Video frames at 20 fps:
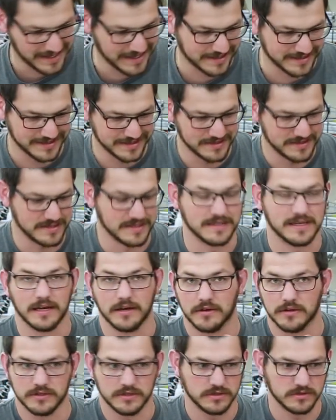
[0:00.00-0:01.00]
X and Z
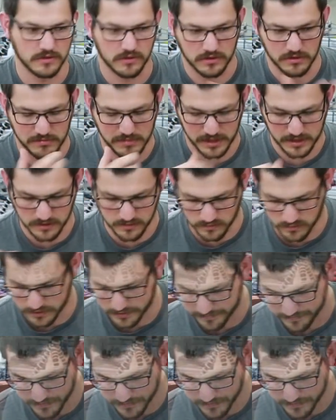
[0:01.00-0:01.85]
carriage is all combined in one.